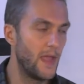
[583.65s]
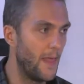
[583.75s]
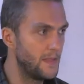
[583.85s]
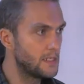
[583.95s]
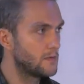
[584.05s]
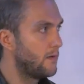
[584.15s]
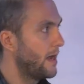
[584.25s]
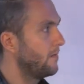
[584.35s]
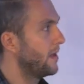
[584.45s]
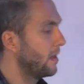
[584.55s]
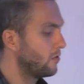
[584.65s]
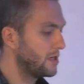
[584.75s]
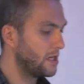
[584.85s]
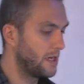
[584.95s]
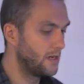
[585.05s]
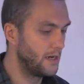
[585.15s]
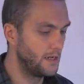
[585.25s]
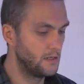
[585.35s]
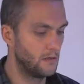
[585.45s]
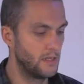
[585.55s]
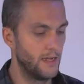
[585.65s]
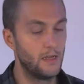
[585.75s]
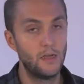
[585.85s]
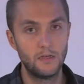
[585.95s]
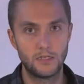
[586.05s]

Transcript: And this is why we are looking here into the